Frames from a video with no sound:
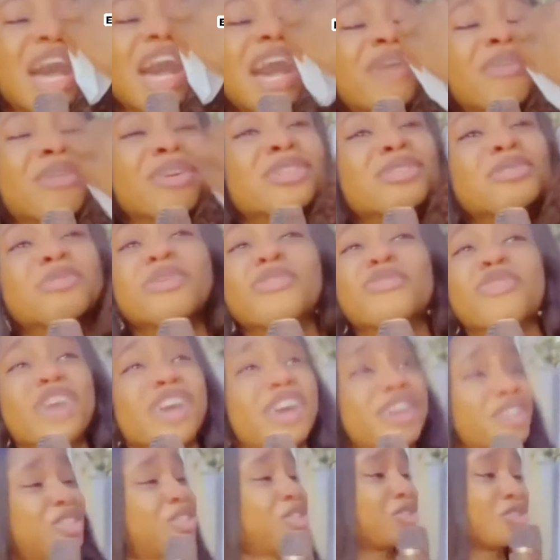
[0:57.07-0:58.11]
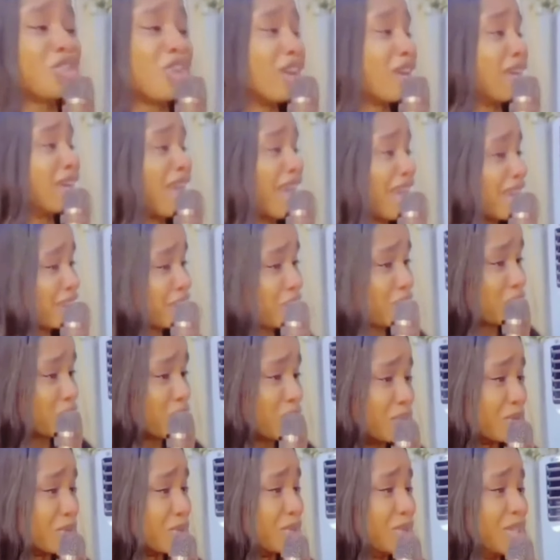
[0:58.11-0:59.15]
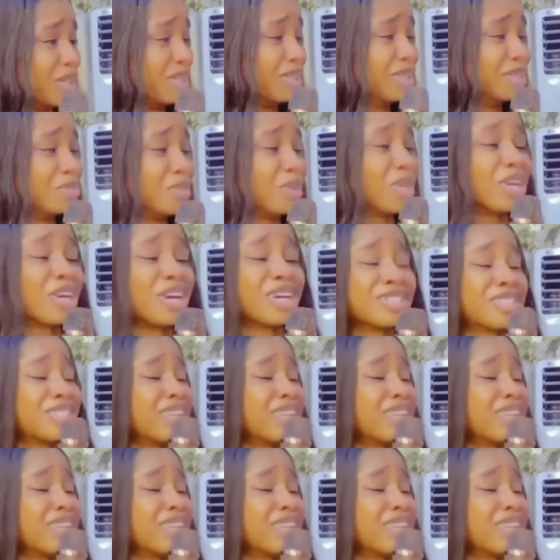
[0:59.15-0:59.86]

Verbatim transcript: I want to be very strong like you because